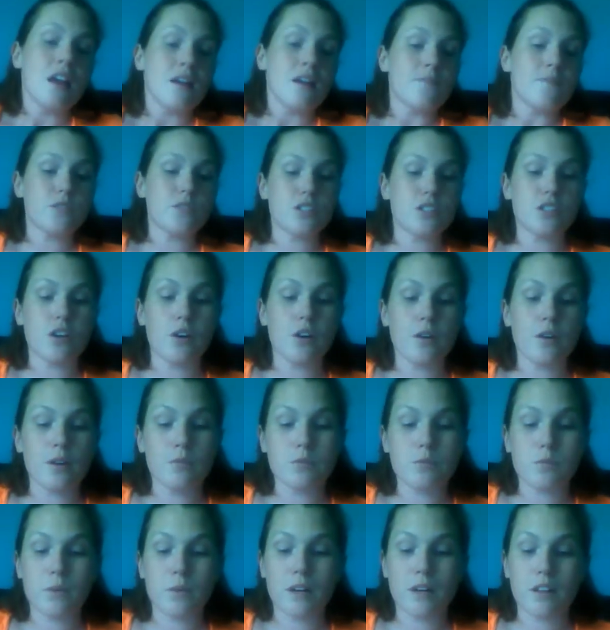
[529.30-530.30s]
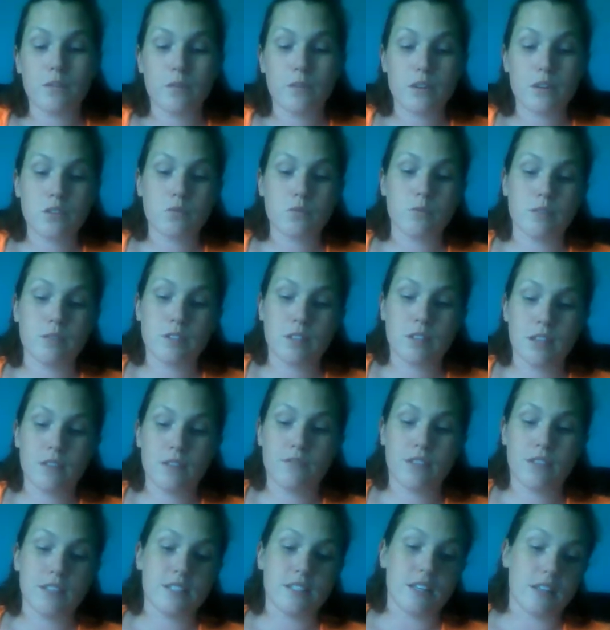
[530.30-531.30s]
So it was one of the rituals, the
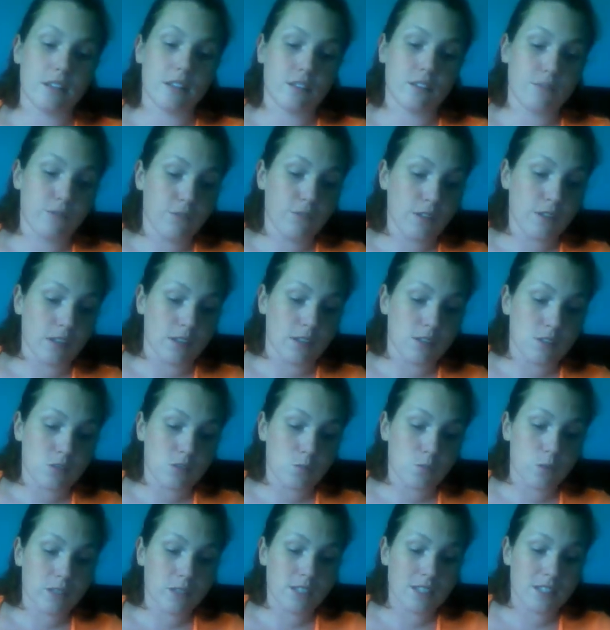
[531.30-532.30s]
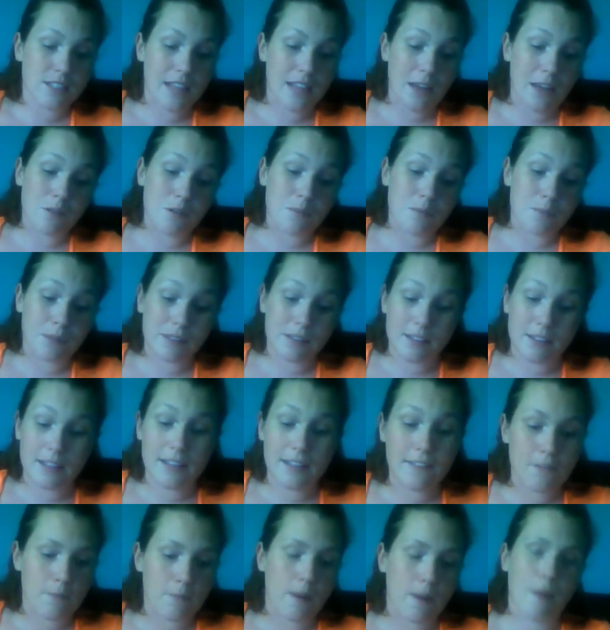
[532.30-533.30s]
evening telling of feelings. What does Lowry
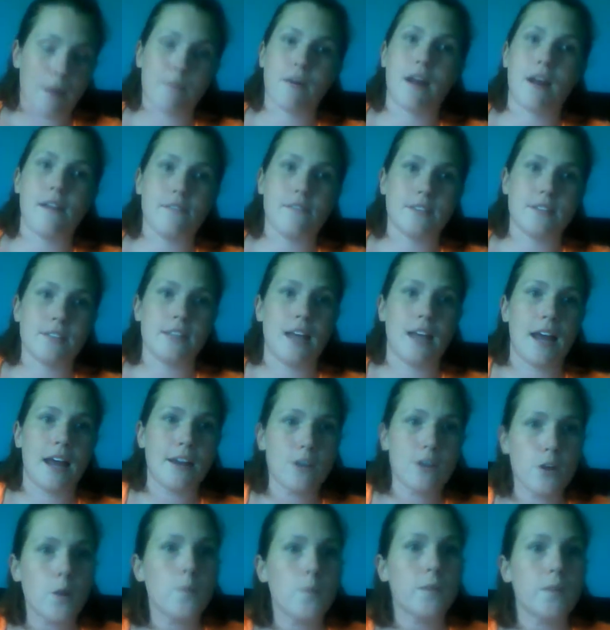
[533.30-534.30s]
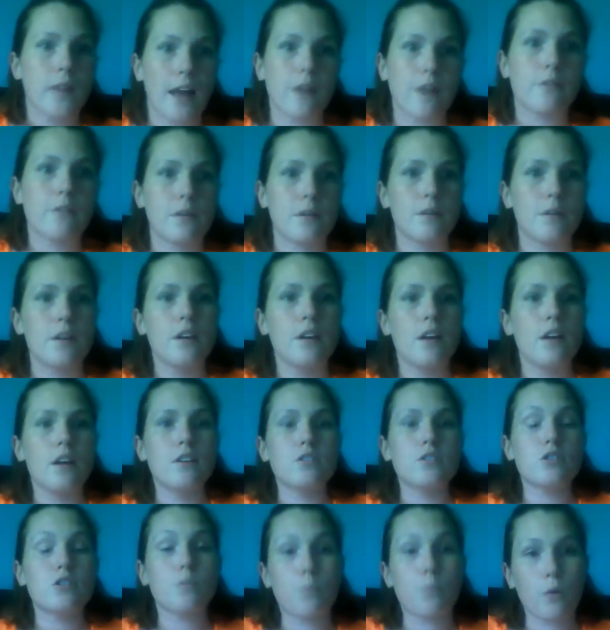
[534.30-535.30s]
believe about privacy? I know Lowry
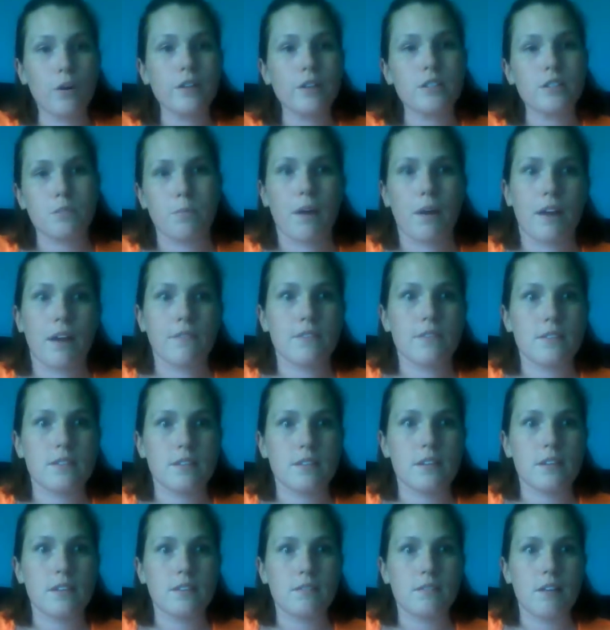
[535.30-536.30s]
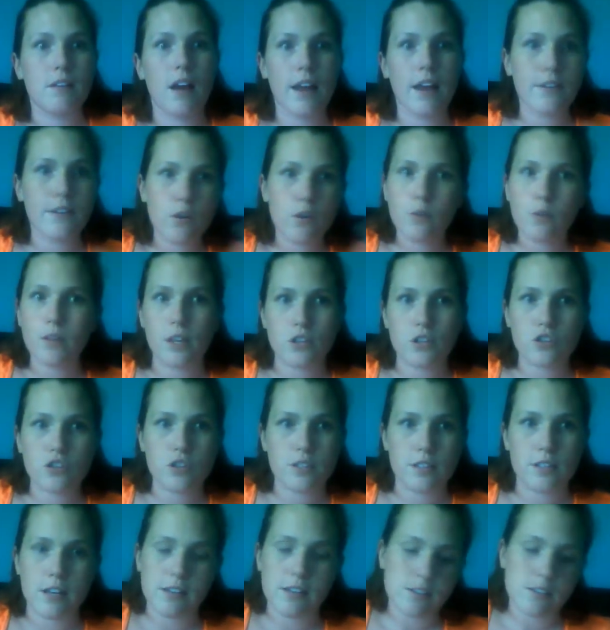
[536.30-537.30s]
supports privacy. I know that she
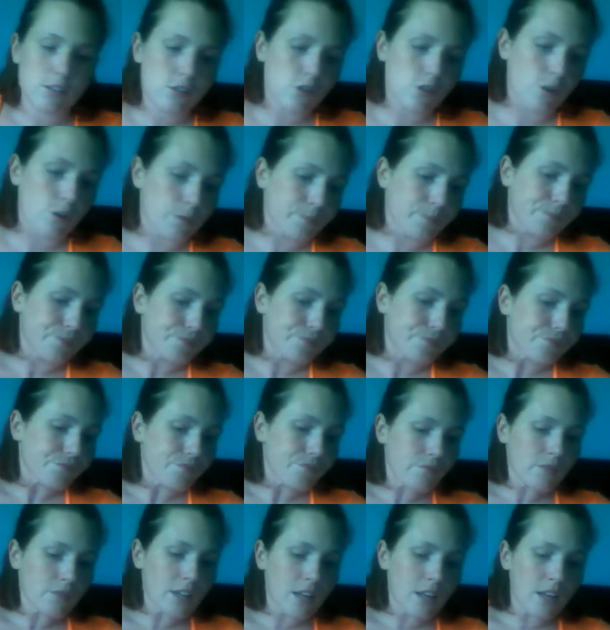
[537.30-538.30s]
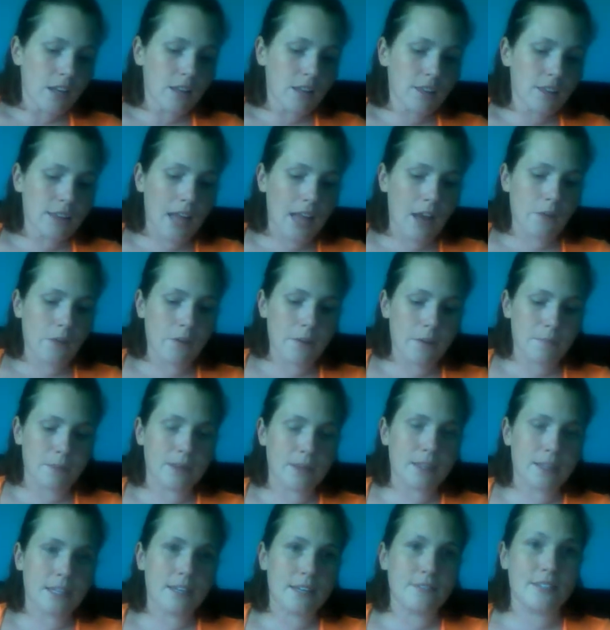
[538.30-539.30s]
does. So Lowry
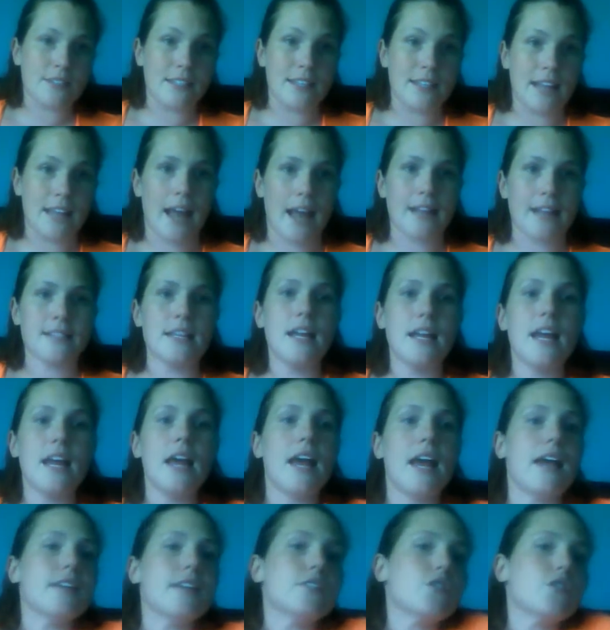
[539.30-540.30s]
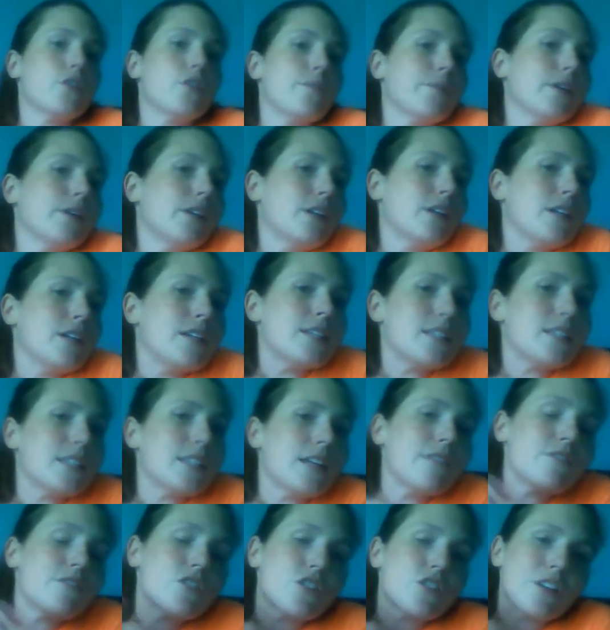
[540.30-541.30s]
believes that. And so I'm going to, instead
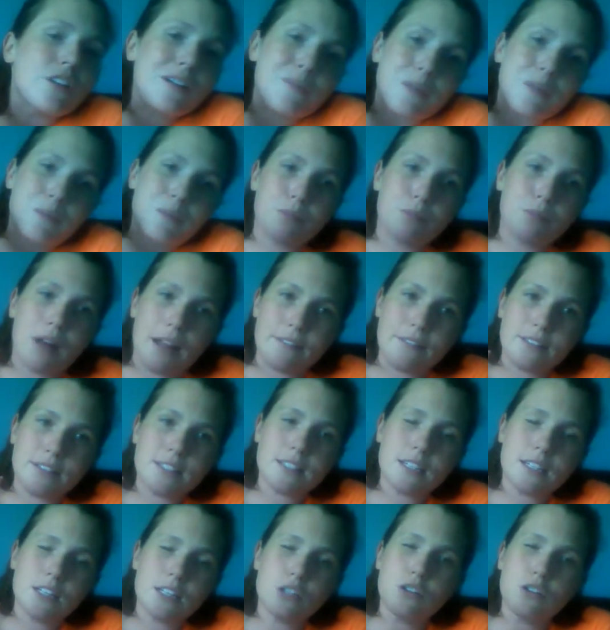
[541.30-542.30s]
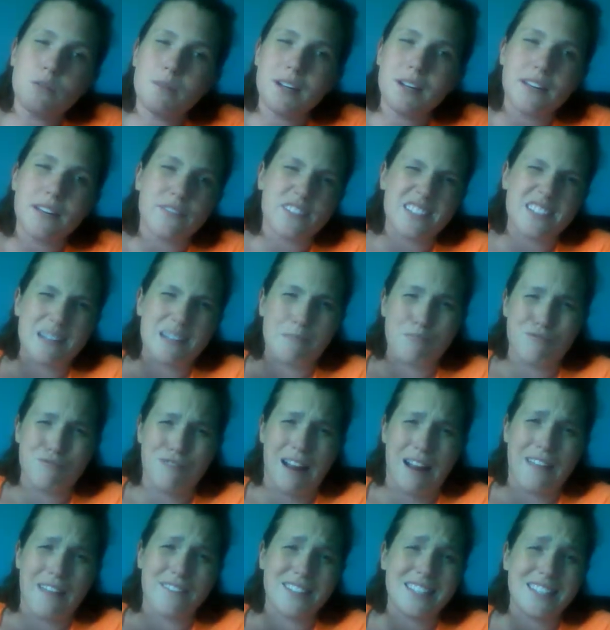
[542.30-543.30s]
of starting with privacy, you don't want to ever say
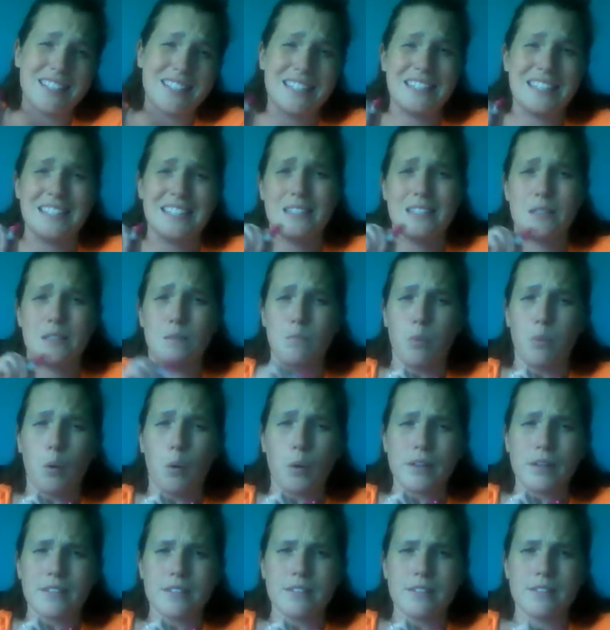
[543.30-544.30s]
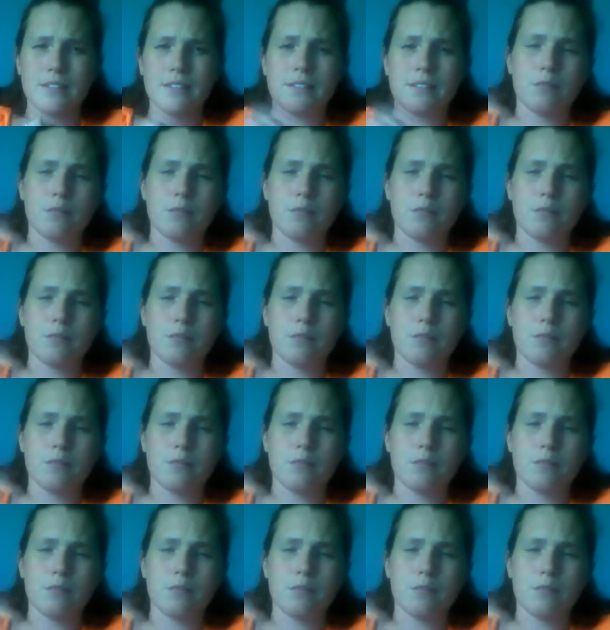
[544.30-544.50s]
privacy is important